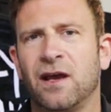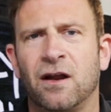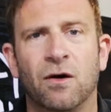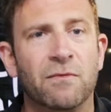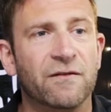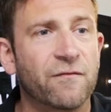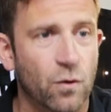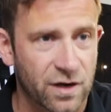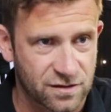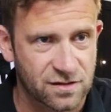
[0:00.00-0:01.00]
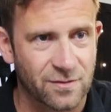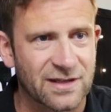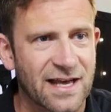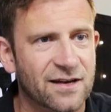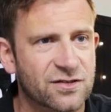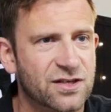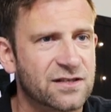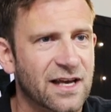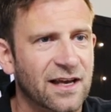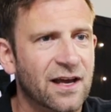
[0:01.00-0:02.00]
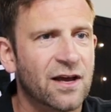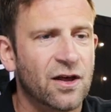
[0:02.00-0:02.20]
I don't know, mid-40s or something like that, and she's like,